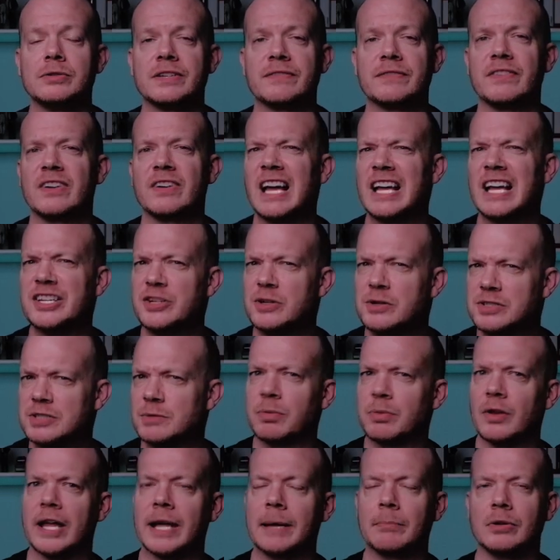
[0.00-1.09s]
if they're not used to
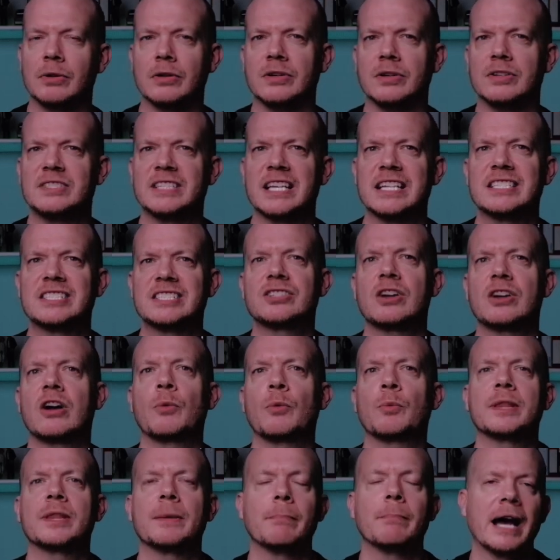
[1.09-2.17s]
playing blues, they start
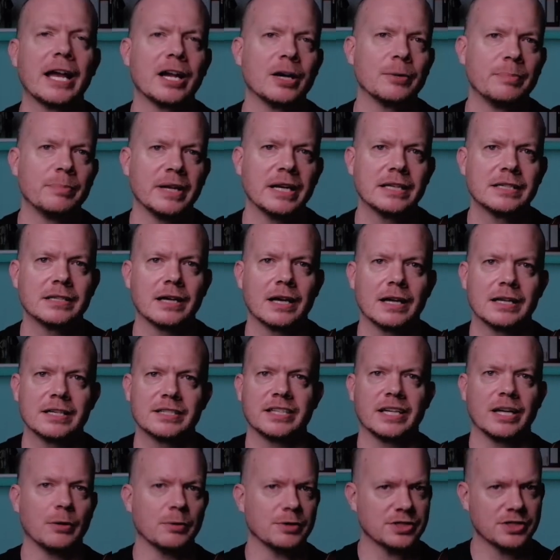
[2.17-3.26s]
with the minor pentatonic
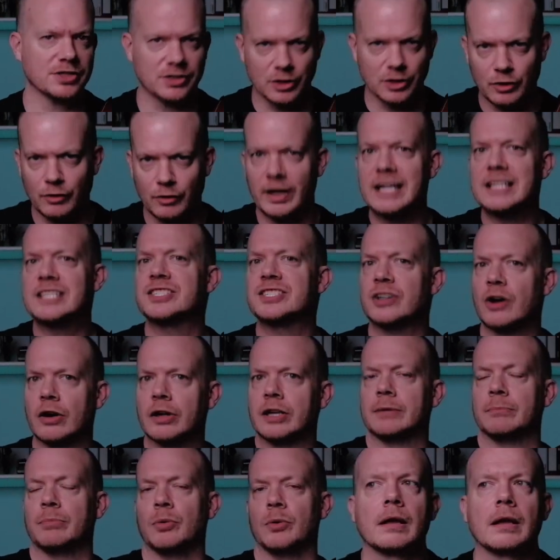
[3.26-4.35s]
scale, which is a great
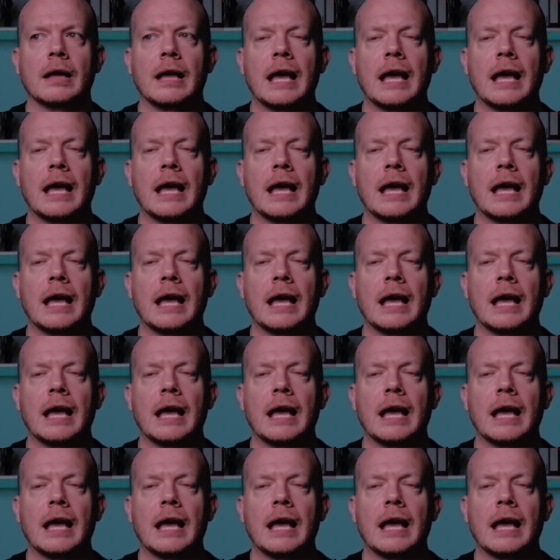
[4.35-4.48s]
starting point.